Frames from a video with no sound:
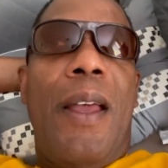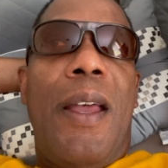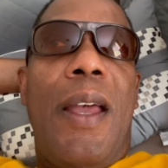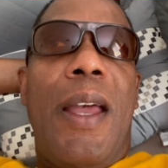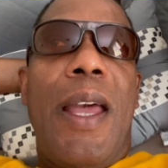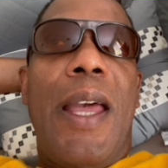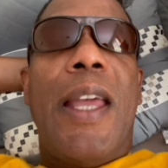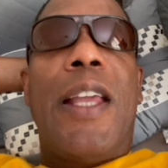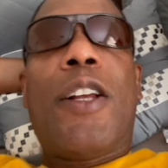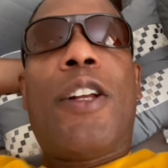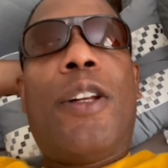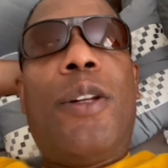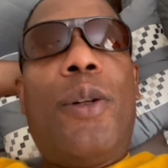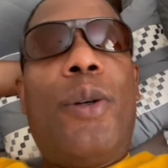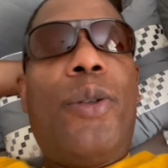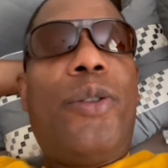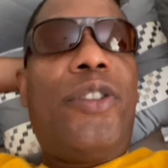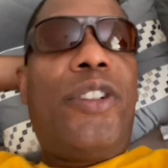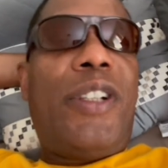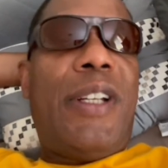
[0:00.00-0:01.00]
and
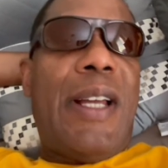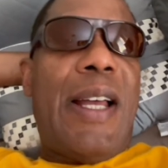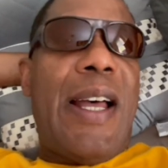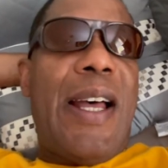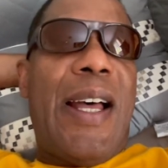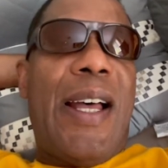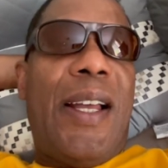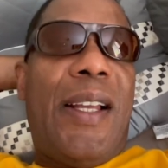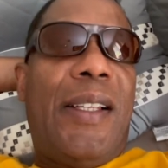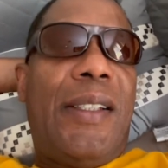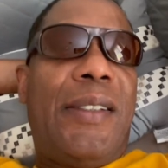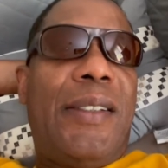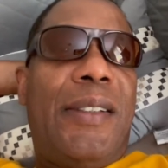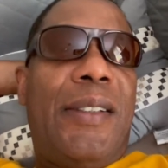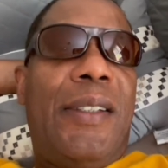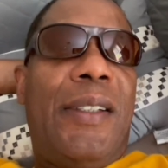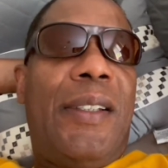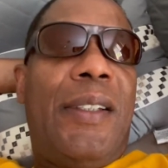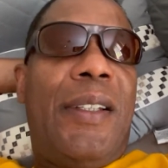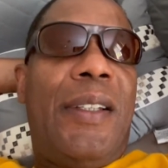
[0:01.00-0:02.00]
close your eyes
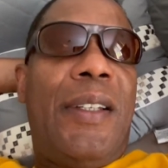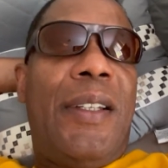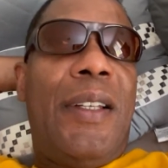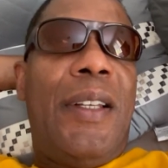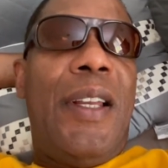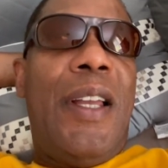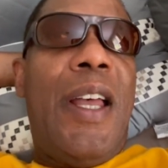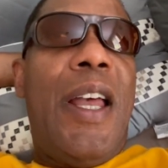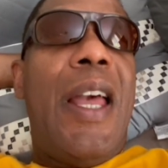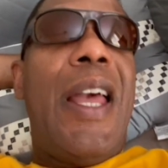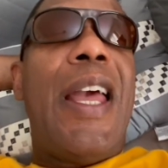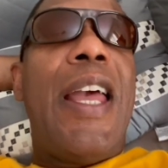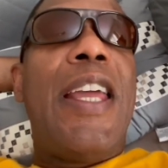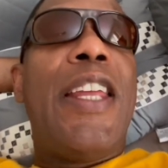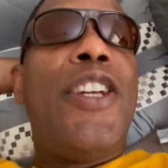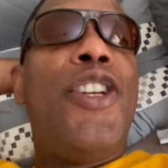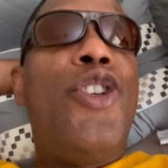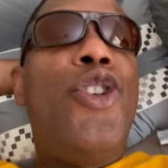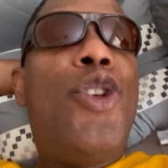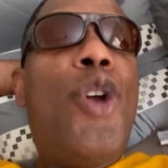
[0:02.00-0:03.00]

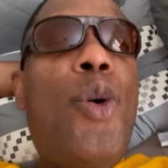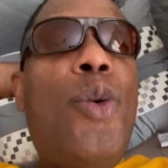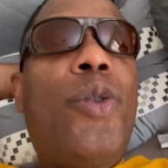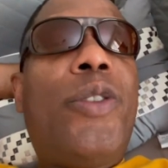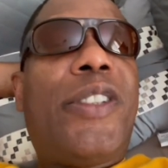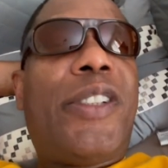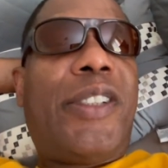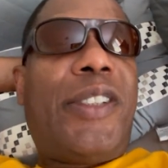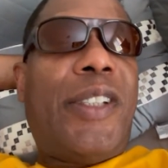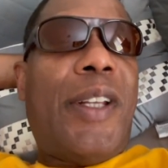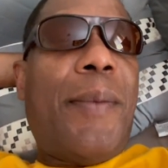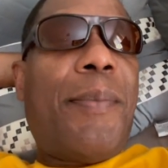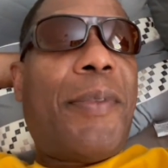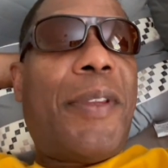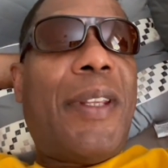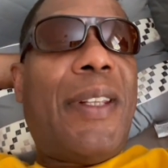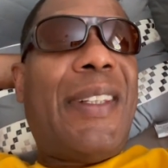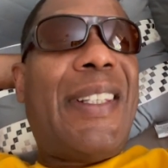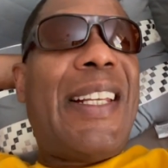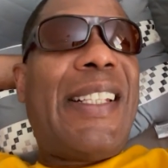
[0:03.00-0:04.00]
and notice
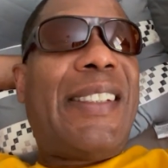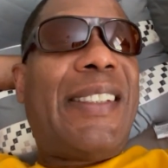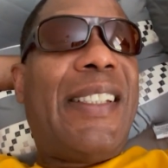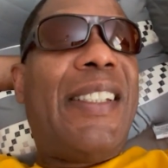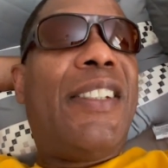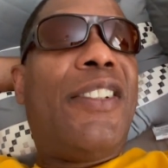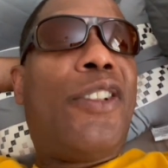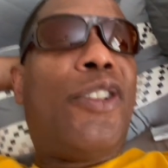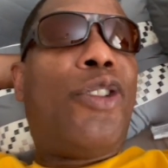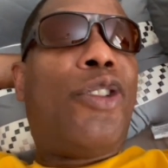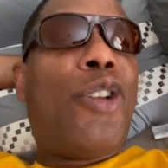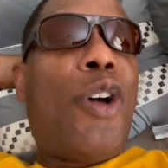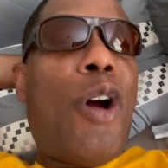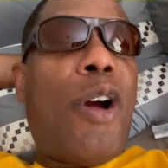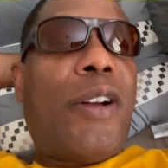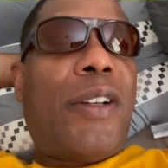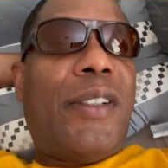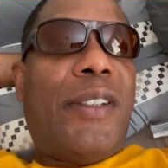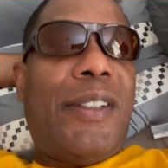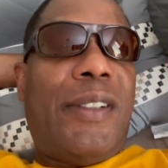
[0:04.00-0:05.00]
something that's in the
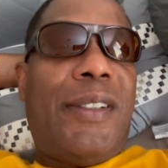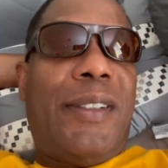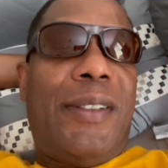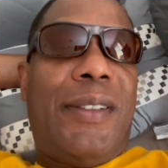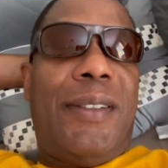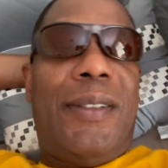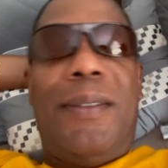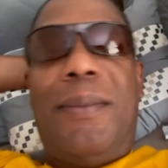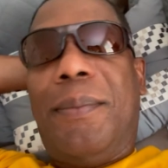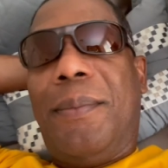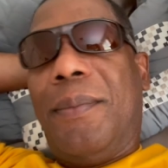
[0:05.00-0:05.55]
darkness.